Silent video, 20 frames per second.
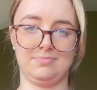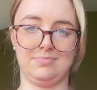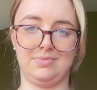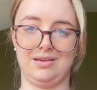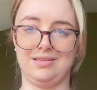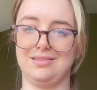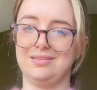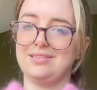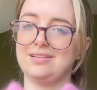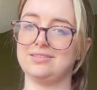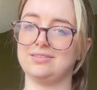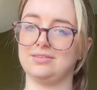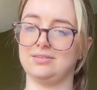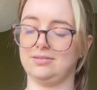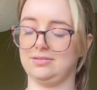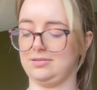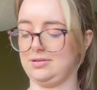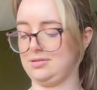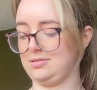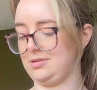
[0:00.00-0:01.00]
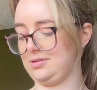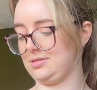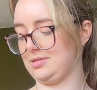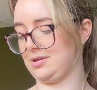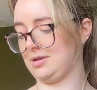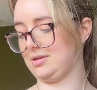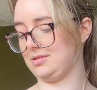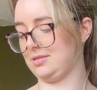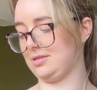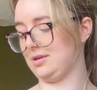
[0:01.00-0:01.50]
I think that's
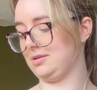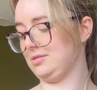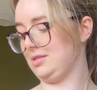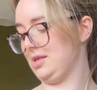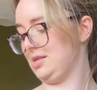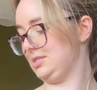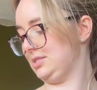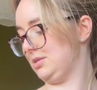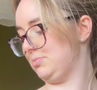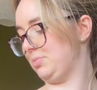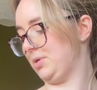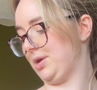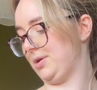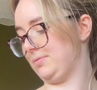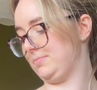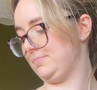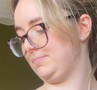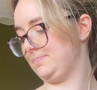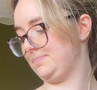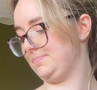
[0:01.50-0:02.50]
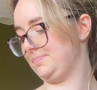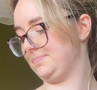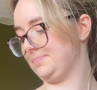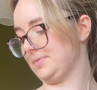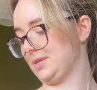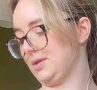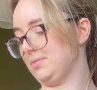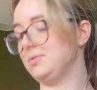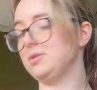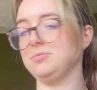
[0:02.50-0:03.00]
the plan.
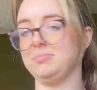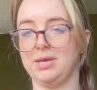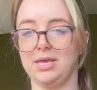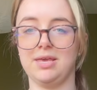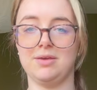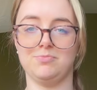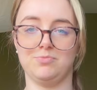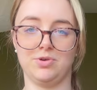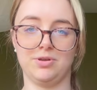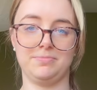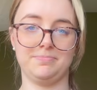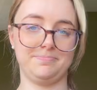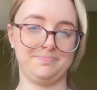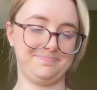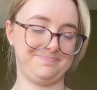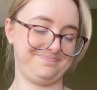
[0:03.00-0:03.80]
I'm gonna make him one.